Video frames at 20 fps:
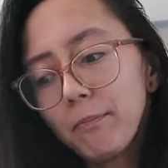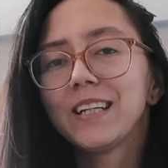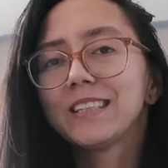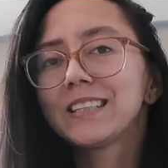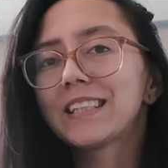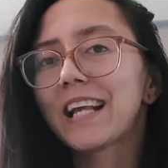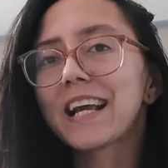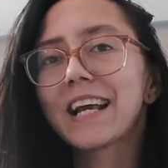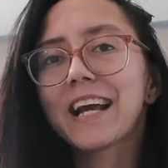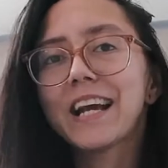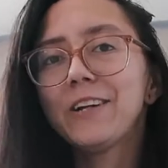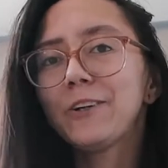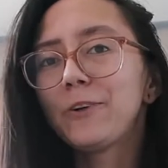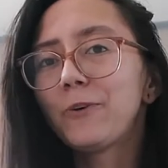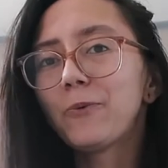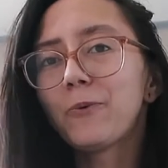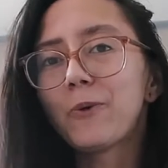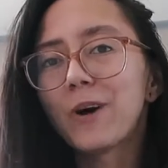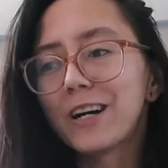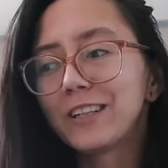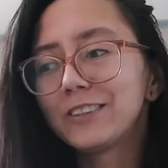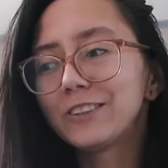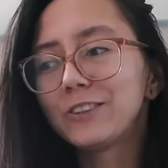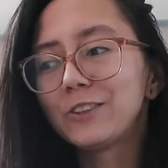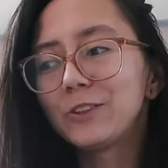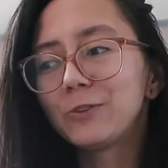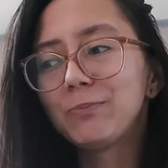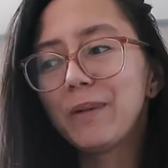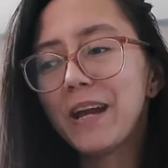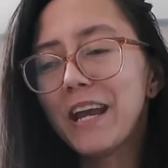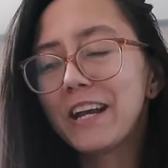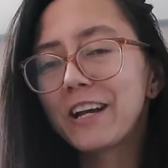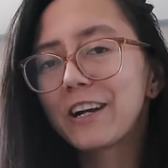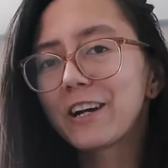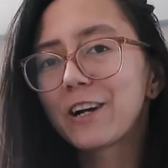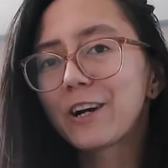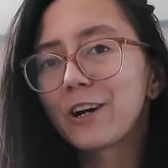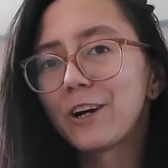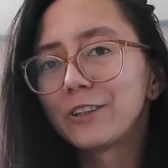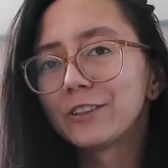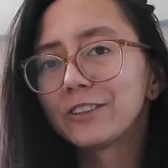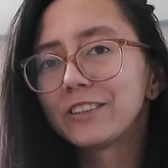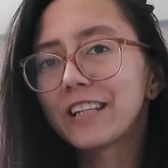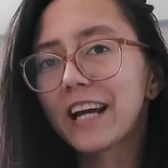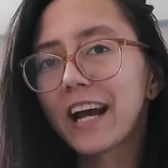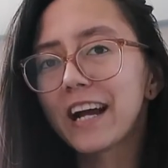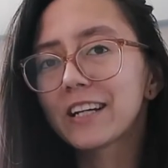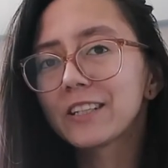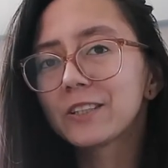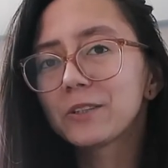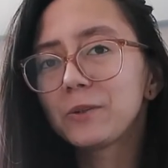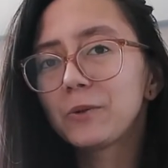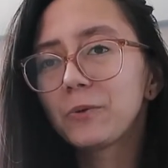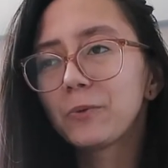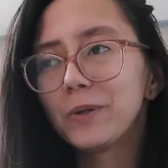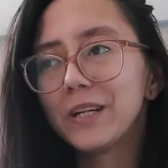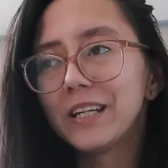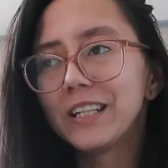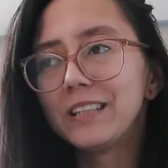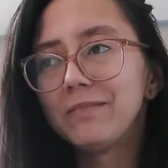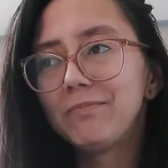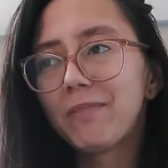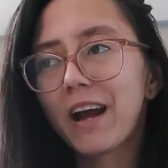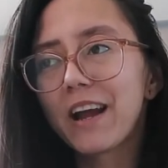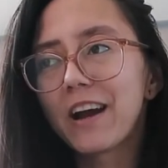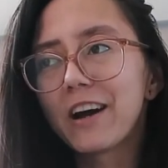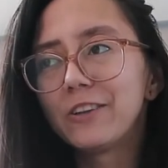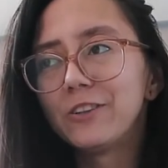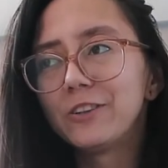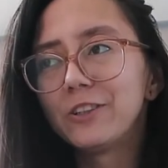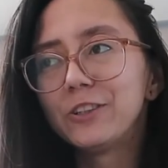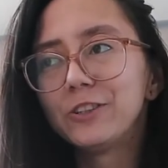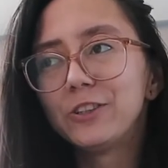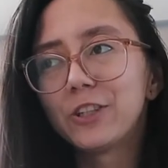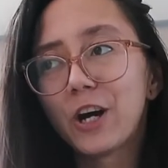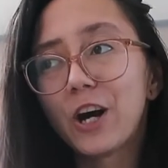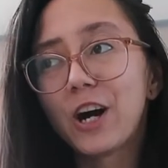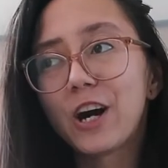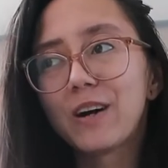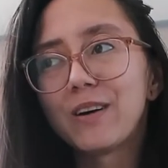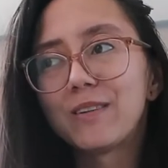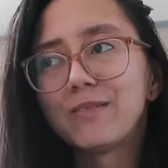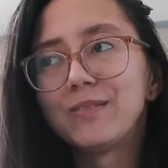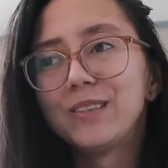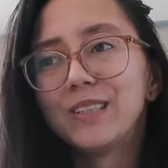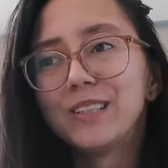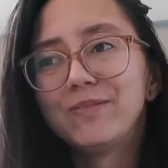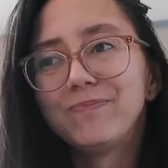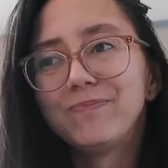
It's like I don't want to make contact with my other job.